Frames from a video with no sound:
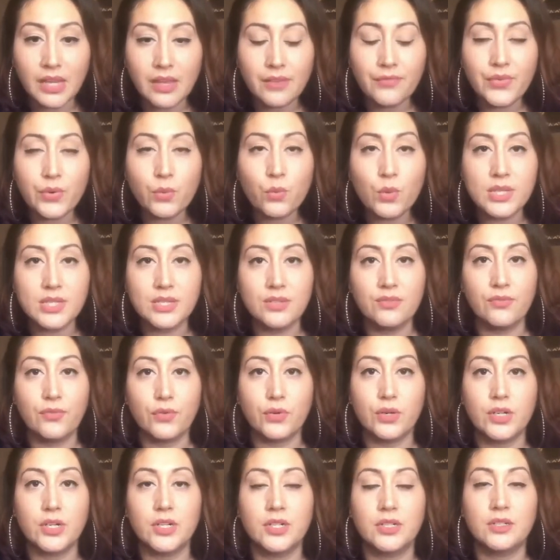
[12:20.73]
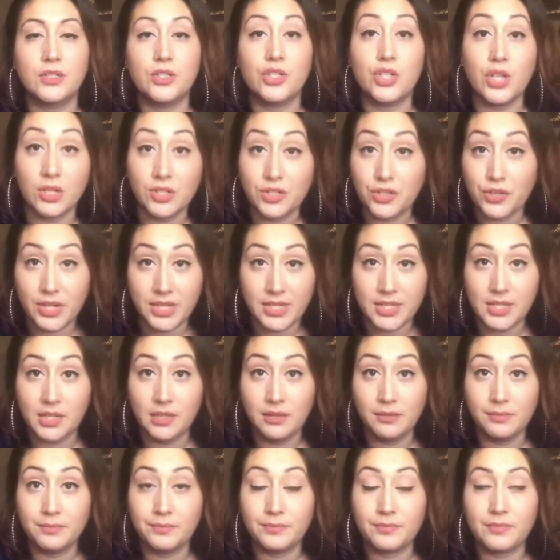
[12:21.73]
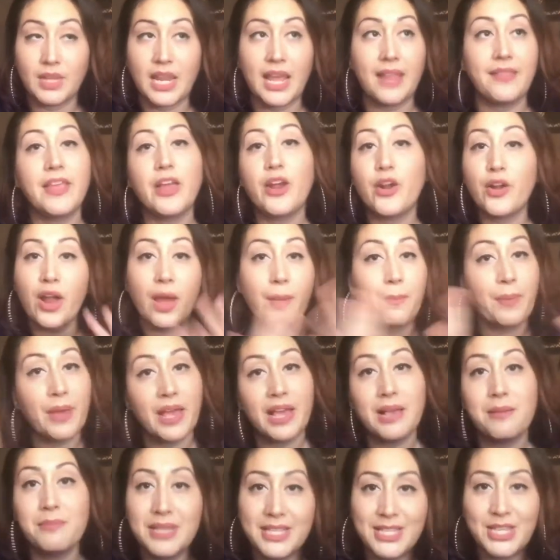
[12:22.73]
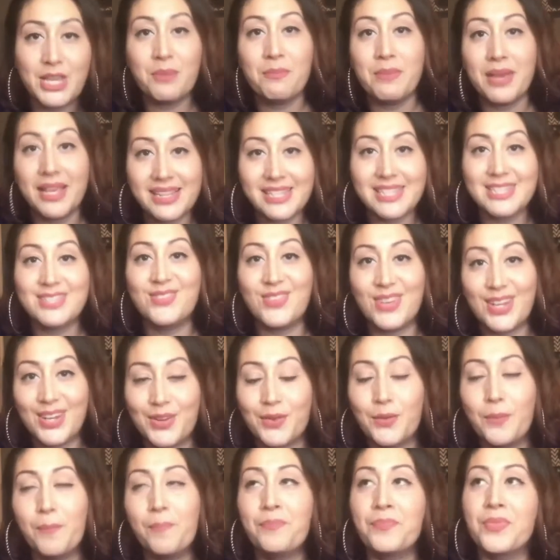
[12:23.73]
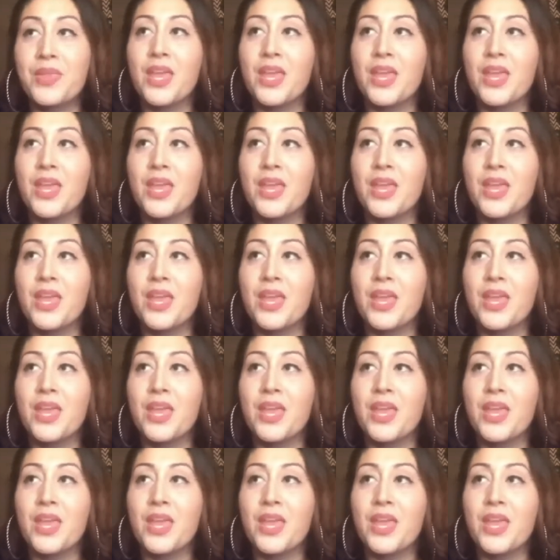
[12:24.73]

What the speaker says: If it wasn't for John Tracy, and they are not paying me to make this video,